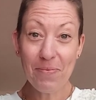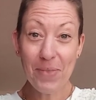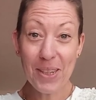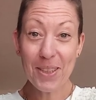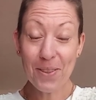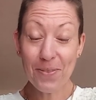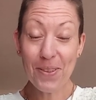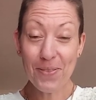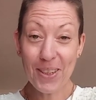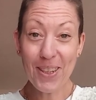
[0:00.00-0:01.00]
Made it to
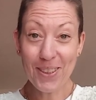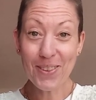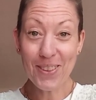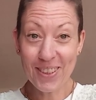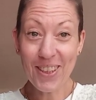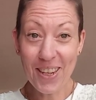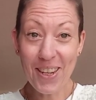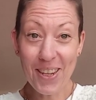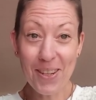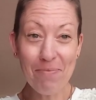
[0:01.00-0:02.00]
1,500
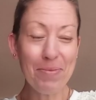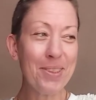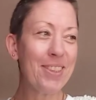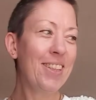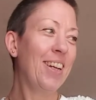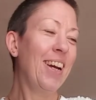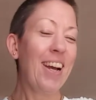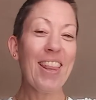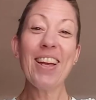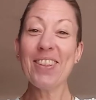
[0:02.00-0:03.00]
subs.
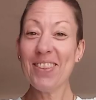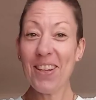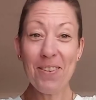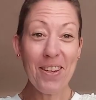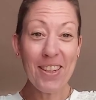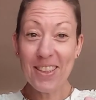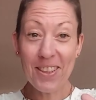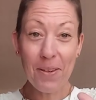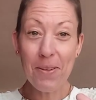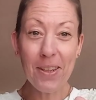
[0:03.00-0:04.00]
That's so nice. It's
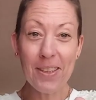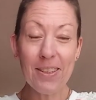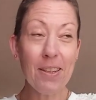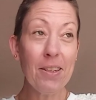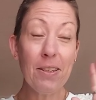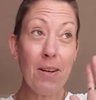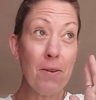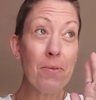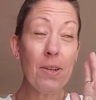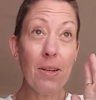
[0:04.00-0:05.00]
so nice. And I
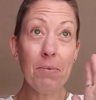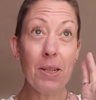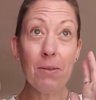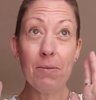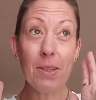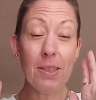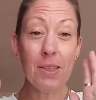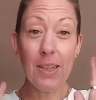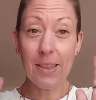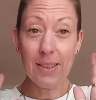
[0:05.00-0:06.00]
know that I'm now going
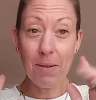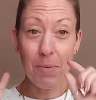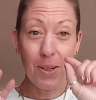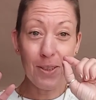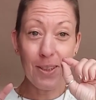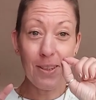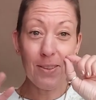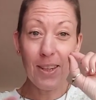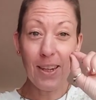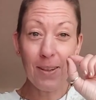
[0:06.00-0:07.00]
to jinx it because
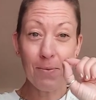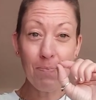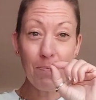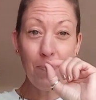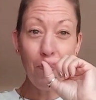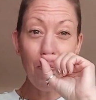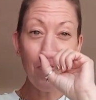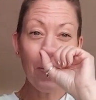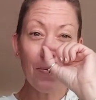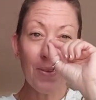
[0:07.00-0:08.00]
it's like a
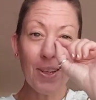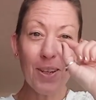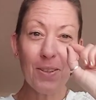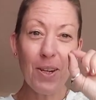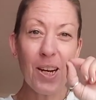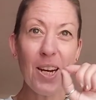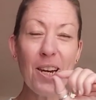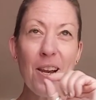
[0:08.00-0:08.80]
1,500, like a